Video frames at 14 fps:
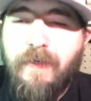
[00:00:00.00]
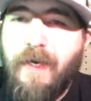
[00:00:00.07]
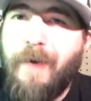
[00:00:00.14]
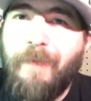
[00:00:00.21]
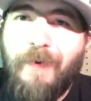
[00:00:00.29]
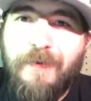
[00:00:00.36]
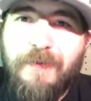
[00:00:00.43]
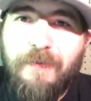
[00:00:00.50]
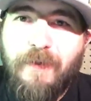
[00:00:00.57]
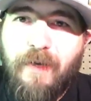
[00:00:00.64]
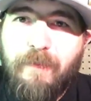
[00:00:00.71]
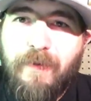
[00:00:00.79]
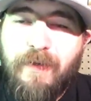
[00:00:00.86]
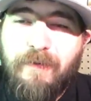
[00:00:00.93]
I'm also
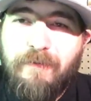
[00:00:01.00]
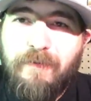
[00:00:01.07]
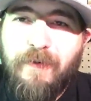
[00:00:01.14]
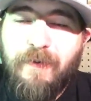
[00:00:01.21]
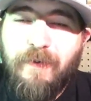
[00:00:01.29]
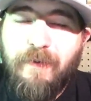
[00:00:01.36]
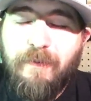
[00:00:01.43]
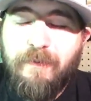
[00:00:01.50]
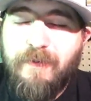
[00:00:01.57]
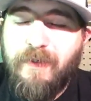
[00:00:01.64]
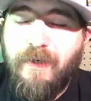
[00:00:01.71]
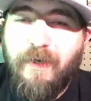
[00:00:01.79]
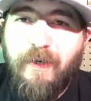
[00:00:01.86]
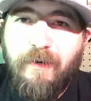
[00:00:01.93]
not being filmed
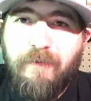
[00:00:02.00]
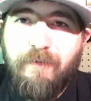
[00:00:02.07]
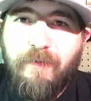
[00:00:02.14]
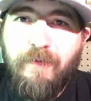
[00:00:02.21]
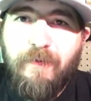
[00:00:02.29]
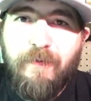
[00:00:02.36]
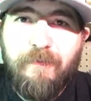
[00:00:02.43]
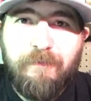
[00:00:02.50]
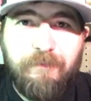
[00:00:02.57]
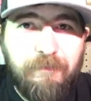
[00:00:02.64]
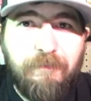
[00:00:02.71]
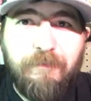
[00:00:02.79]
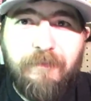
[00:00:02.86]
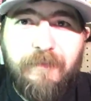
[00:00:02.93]
for,
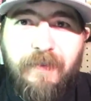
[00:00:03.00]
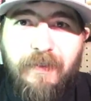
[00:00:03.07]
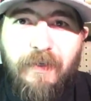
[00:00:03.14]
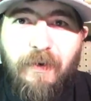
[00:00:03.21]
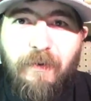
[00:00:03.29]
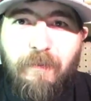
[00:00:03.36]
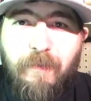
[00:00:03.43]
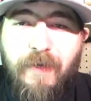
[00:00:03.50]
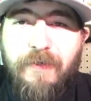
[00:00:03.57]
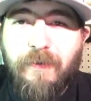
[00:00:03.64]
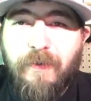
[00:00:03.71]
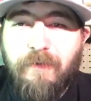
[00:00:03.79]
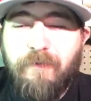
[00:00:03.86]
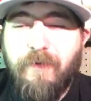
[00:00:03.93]
you know, Major
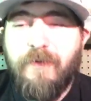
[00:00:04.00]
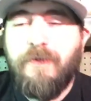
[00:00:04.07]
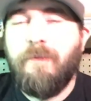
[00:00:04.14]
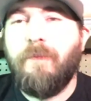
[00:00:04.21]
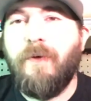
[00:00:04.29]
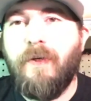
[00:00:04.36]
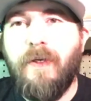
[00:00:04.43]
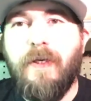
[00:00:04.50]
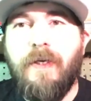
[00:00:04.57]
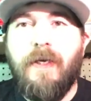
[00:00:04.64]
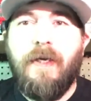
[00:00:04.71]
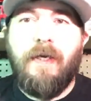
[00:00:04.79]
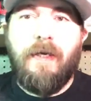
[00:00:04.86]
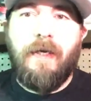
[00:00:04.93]
League Fishing. But
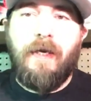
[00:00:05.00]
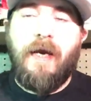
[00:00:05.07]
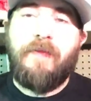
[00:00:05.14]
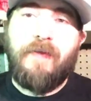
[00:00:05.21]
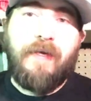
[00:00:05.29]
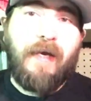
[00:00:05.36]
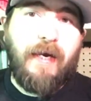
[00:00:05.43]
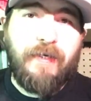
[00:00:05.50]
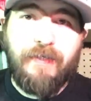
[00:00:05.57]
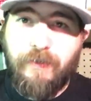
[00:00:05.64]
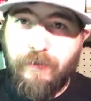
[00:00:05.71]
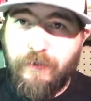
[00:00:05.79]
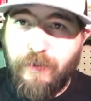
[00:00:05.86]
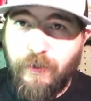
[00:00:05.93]
I think Ike's a
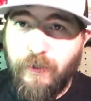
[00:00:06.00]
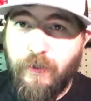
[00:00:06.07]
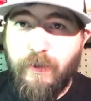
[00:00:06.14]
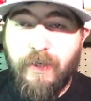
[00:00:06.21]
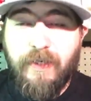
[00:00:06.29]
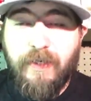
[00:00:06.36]
good dude.